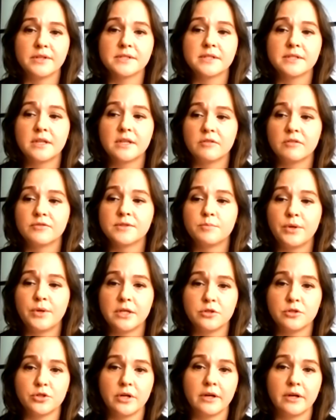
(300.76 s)
this gives
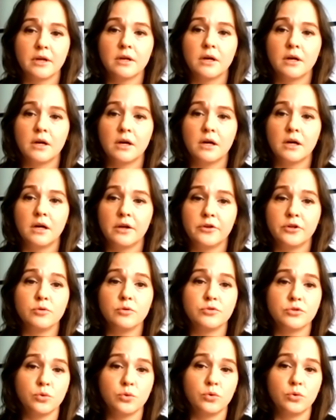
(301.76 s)
Beijing a
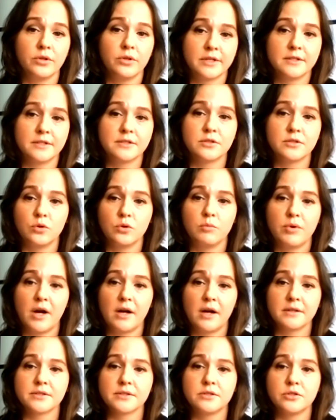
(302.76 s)
new tool in its
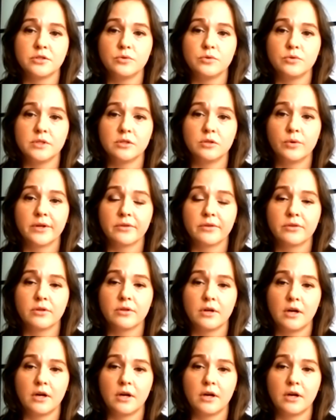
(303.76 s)
toolbox to deal with